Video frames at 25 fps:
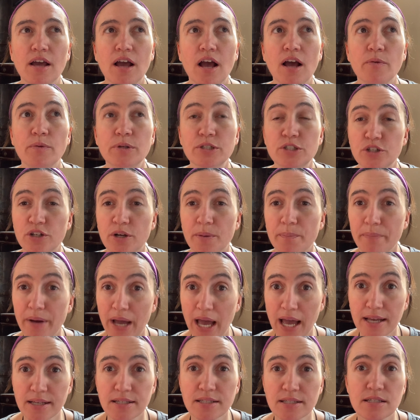we took a
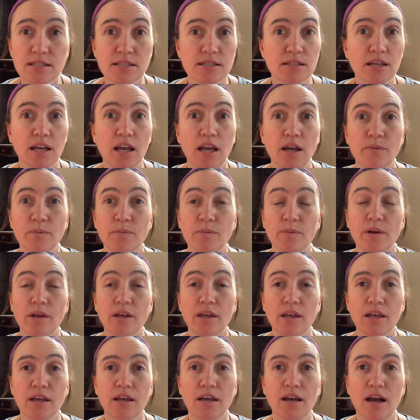bus, and
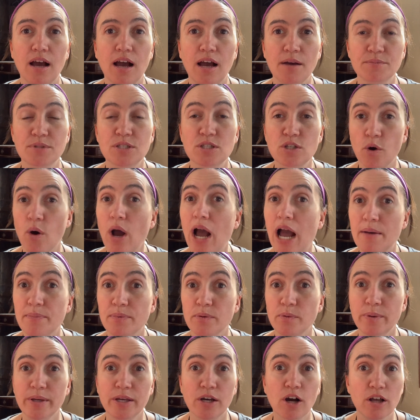I'm so happy
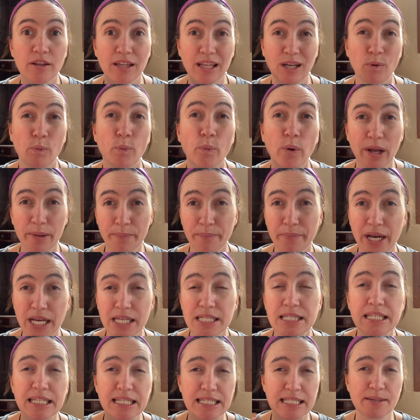we got one
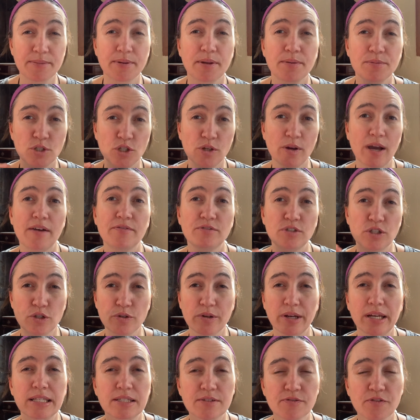bus, because sometimes you have to
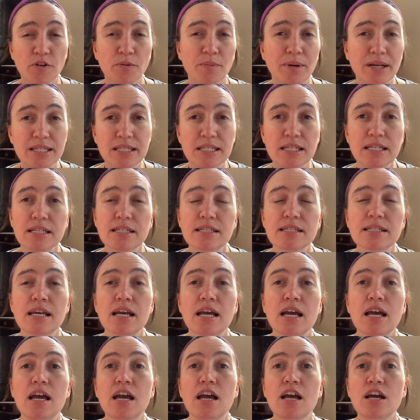transfer buses.
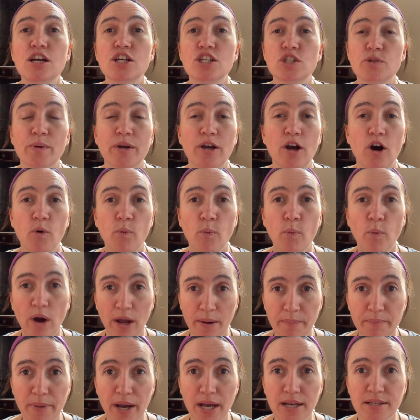So we got
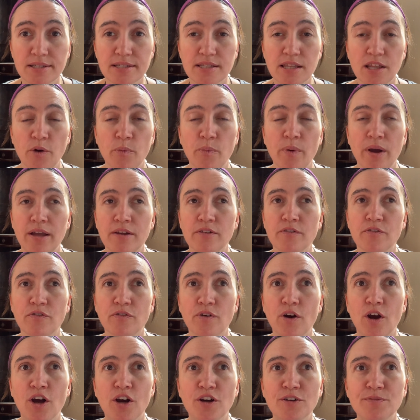one bus that went
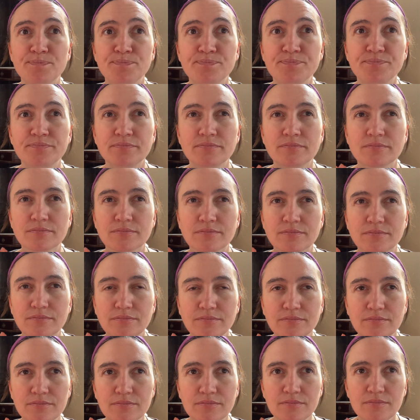from
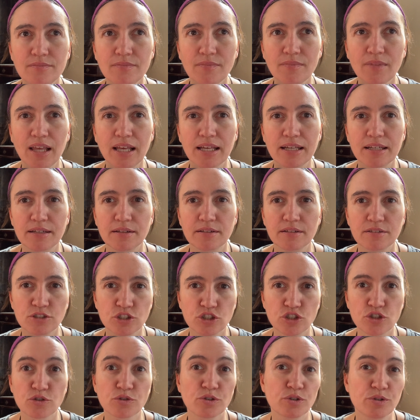
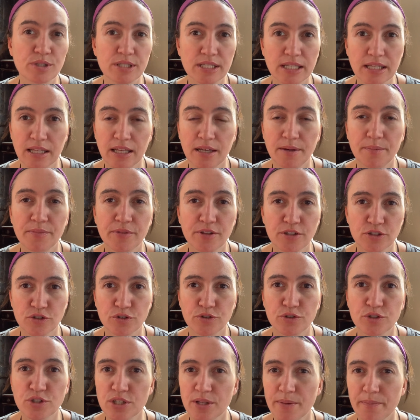Jerusalem, the
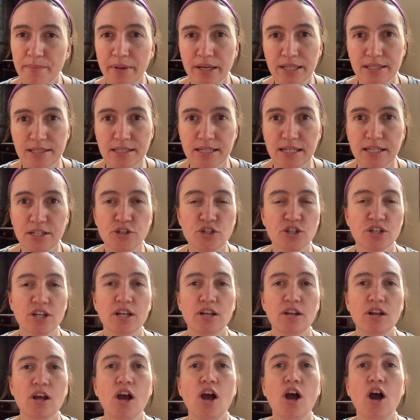Jerusalem bus
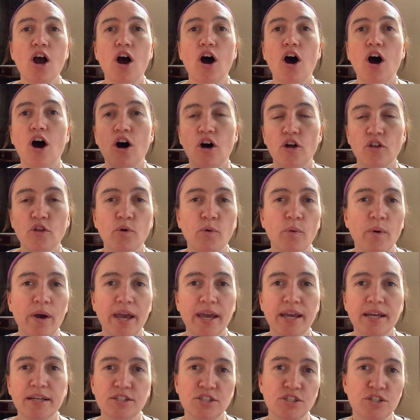station, all the
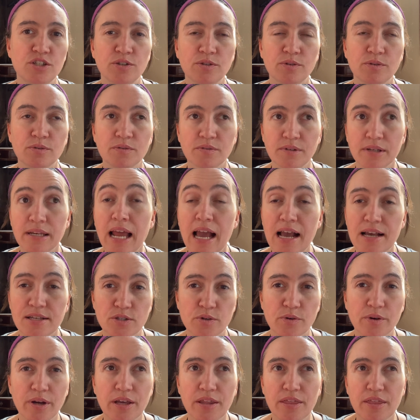way to
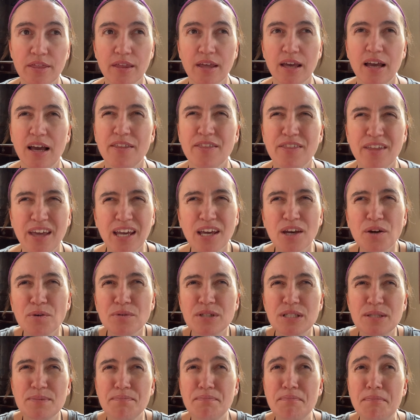Nazareth. I think it
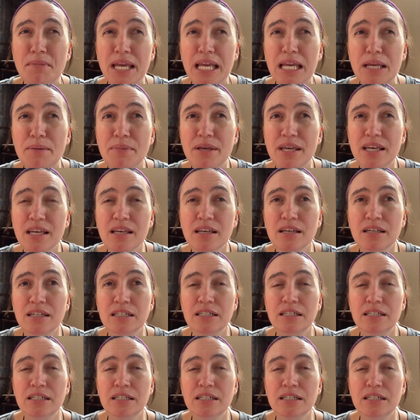was maybe,